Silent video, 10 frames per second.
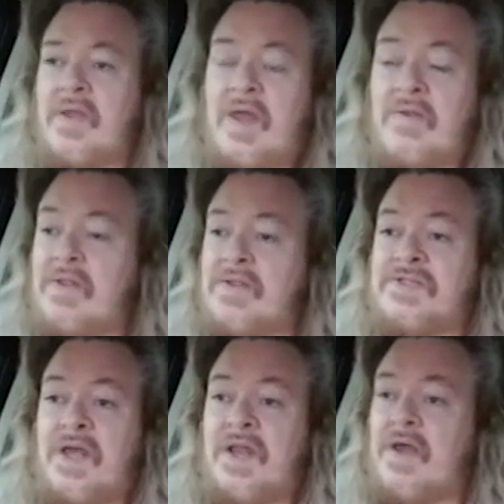I don't
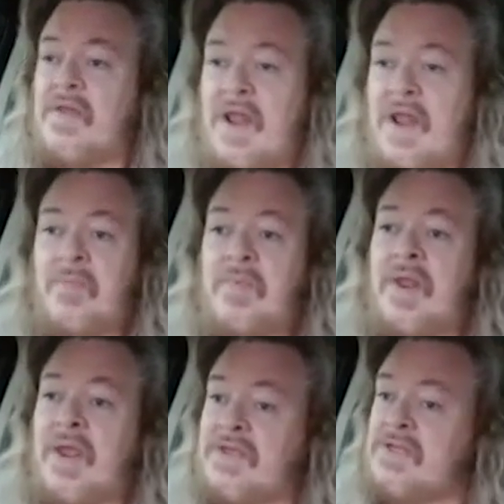understand how that happened.
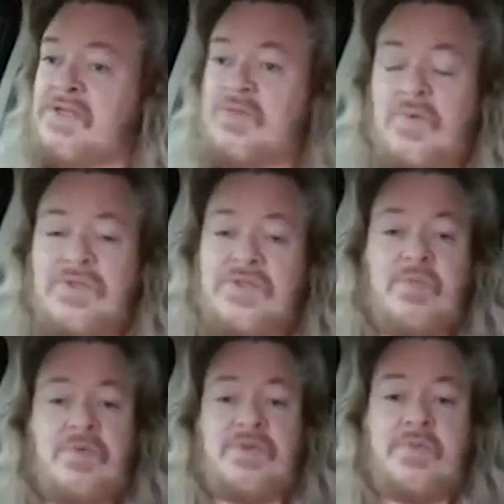I guess I just wasn't
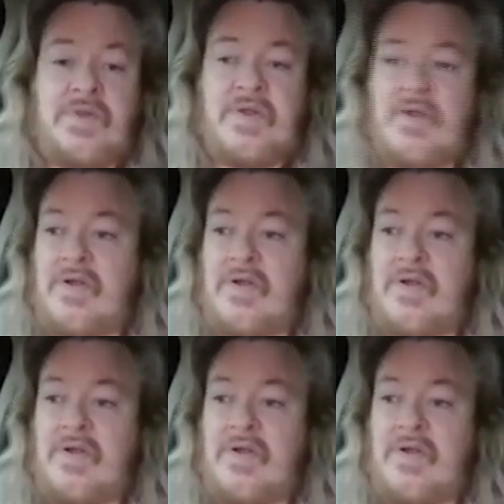supposed to be there.